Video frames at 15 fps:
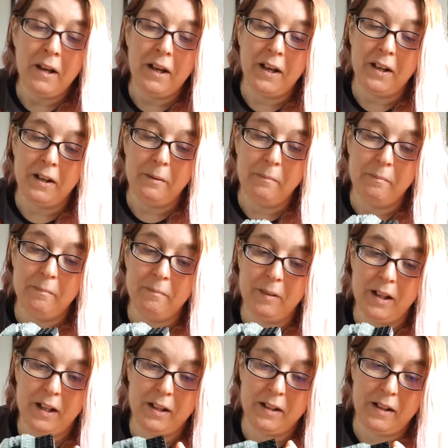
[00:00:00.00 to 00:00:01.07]

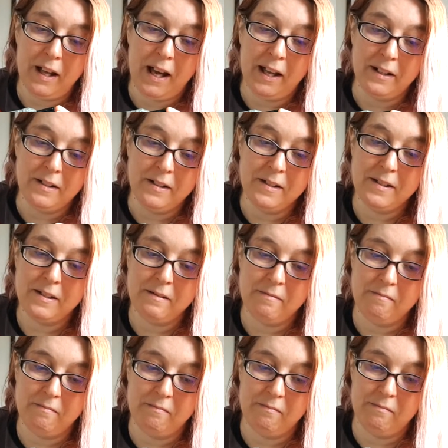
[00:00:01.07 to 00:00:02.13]
And
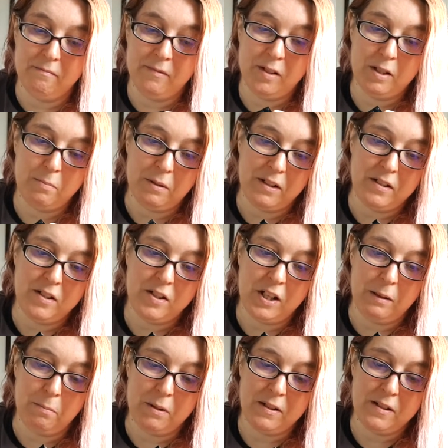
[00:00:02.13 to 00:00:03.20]
just because it's
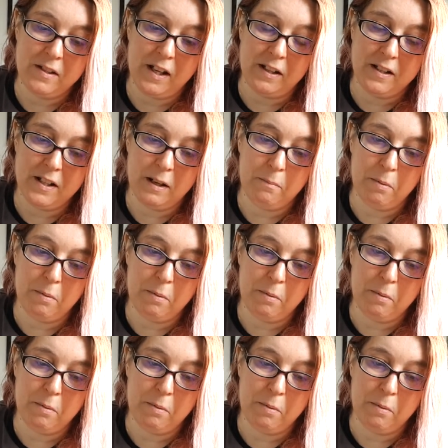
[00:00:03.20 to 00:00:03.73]
cheaper to send it.